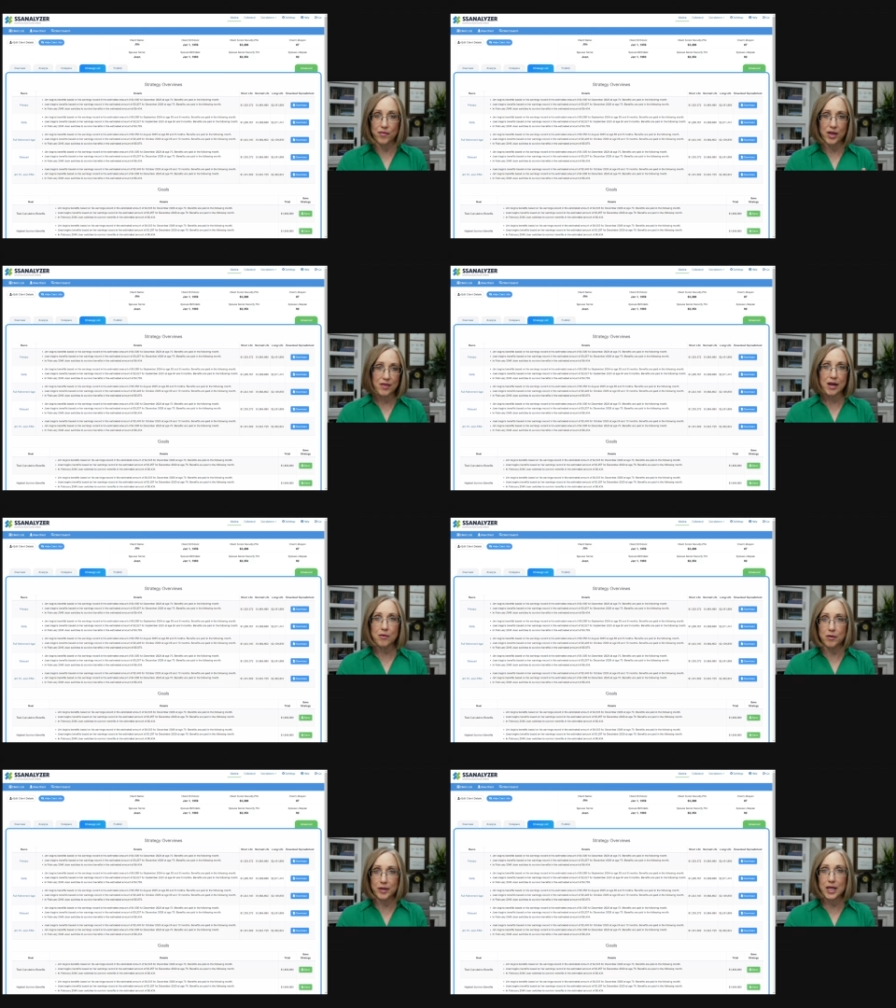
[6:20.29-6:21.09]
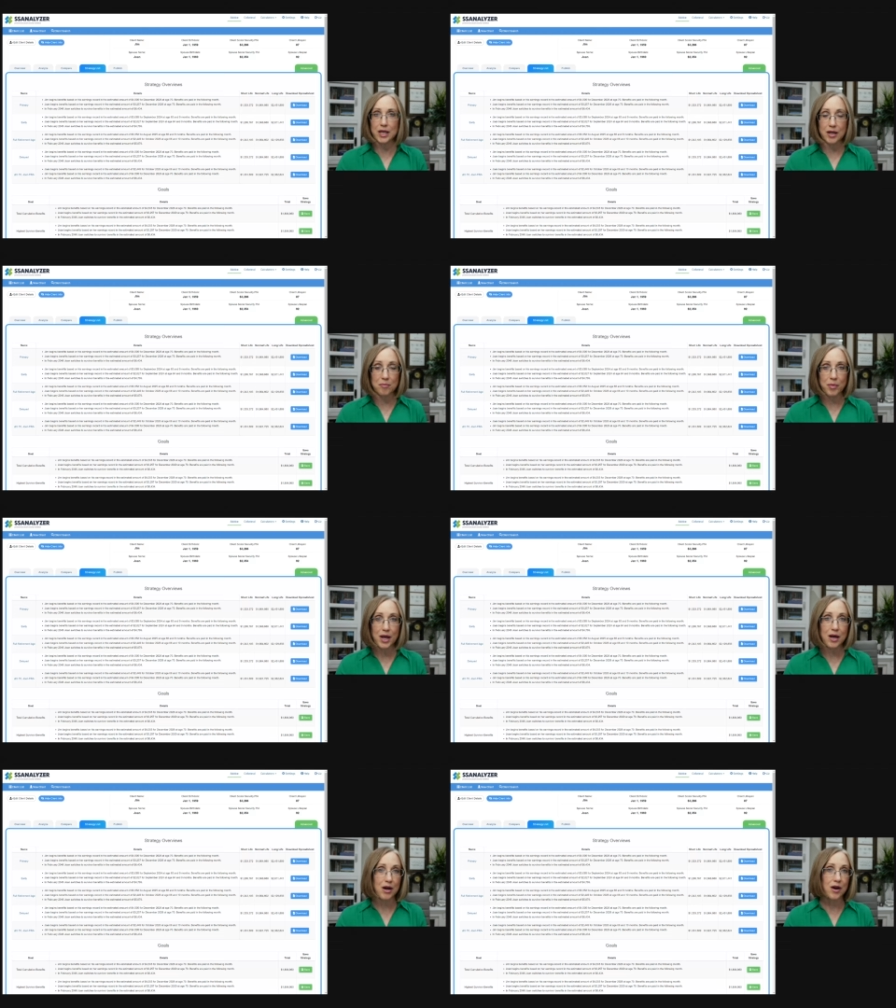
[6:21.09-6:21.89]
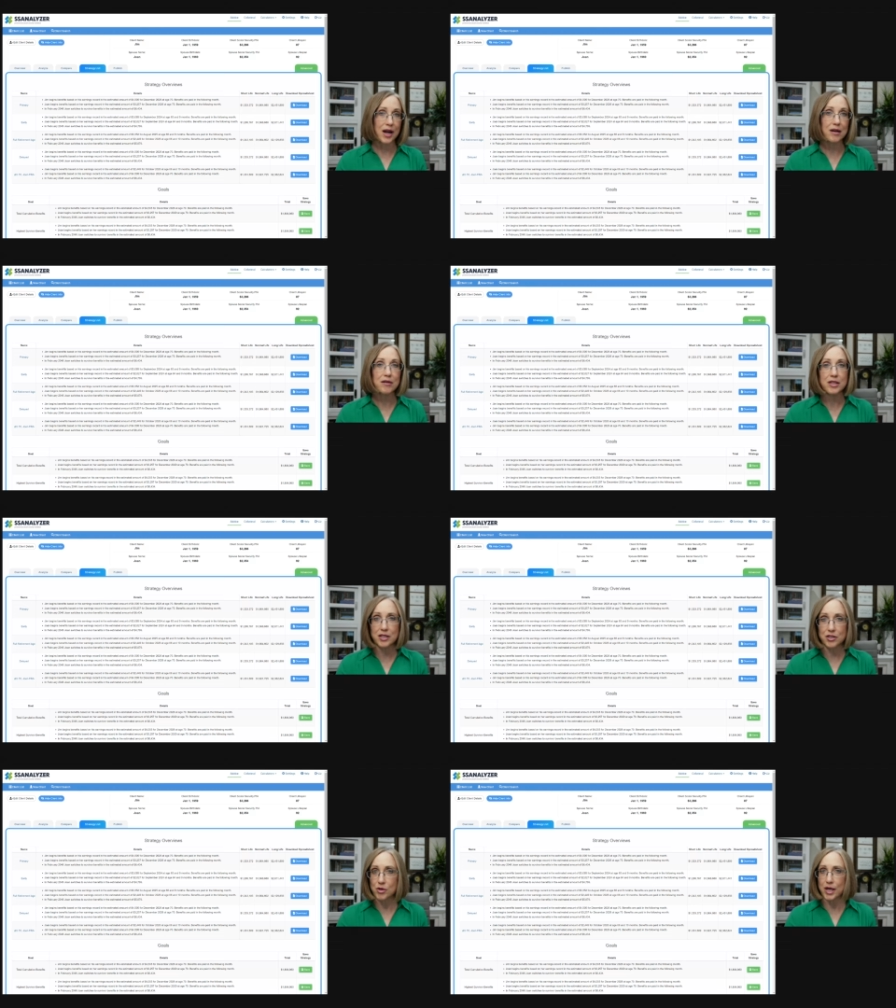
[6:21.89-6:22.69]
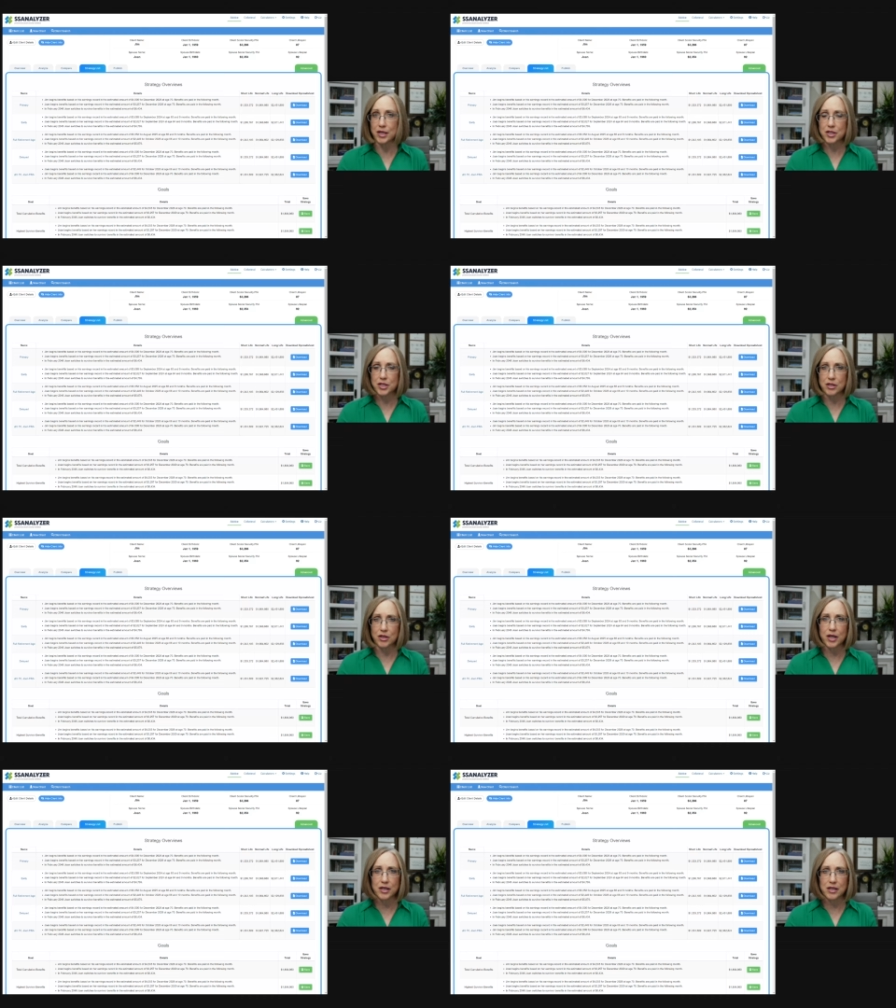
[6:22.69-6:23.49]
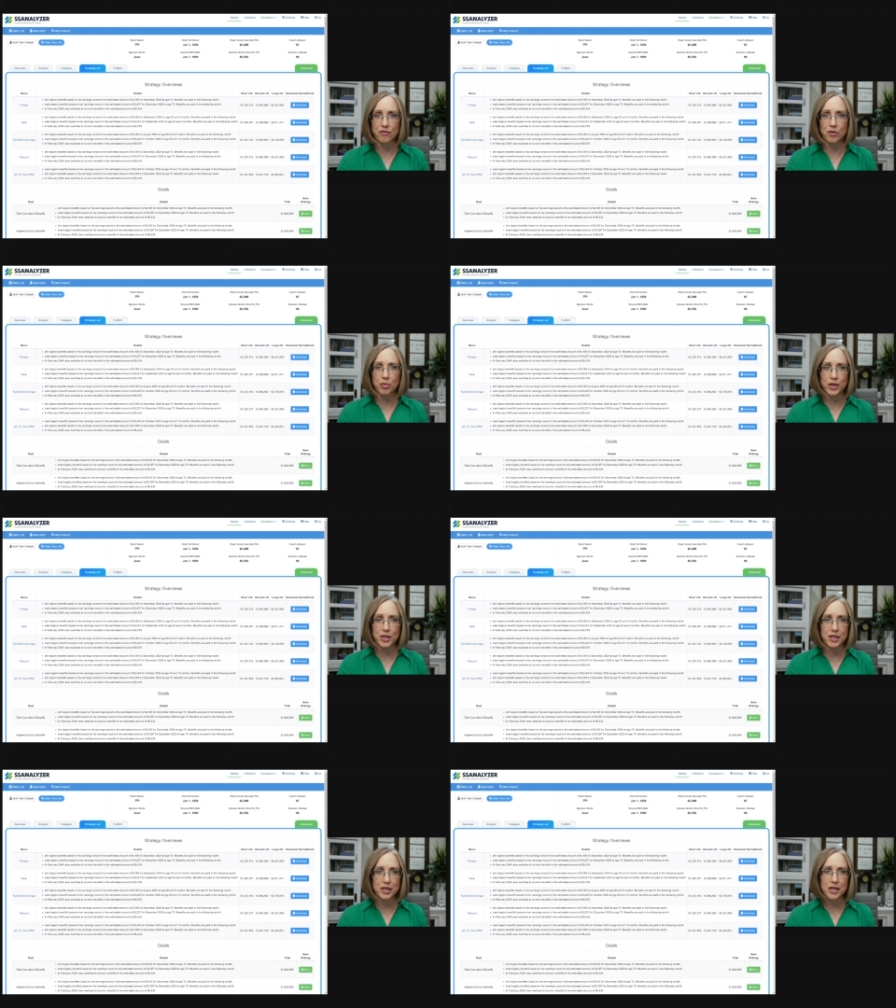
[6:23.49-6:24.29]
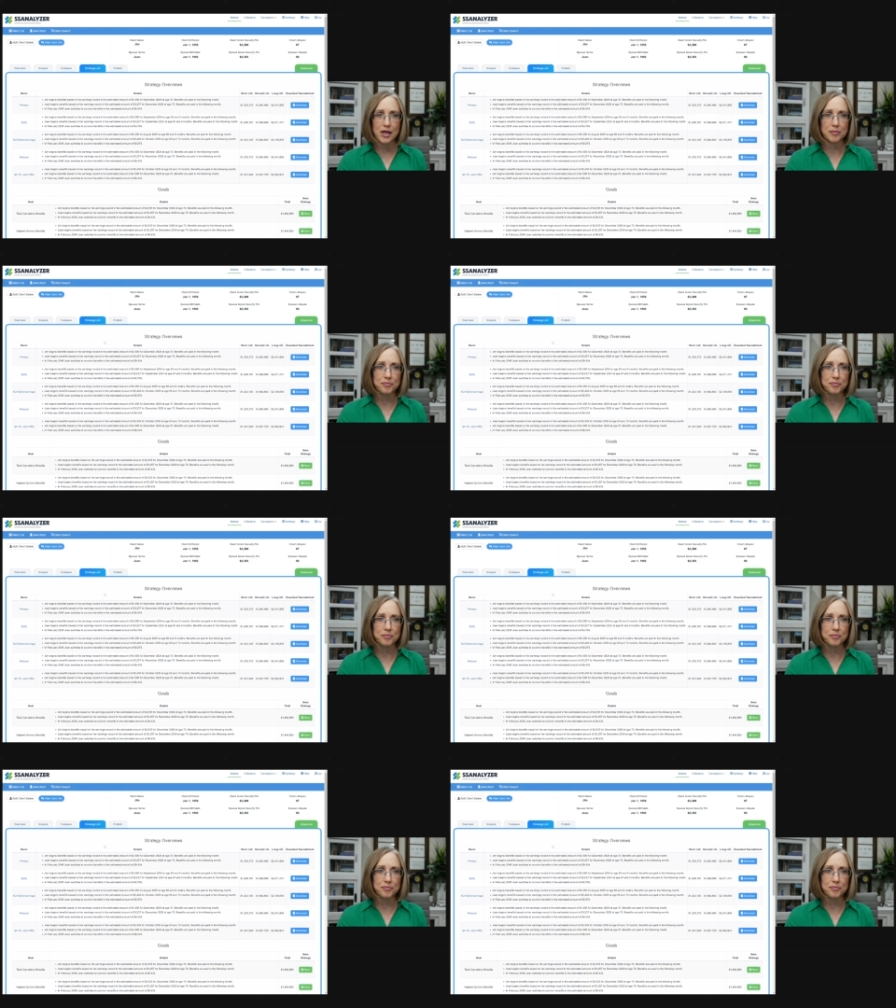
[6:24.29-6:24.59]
And that way we can compare how these strategies look at different points in time.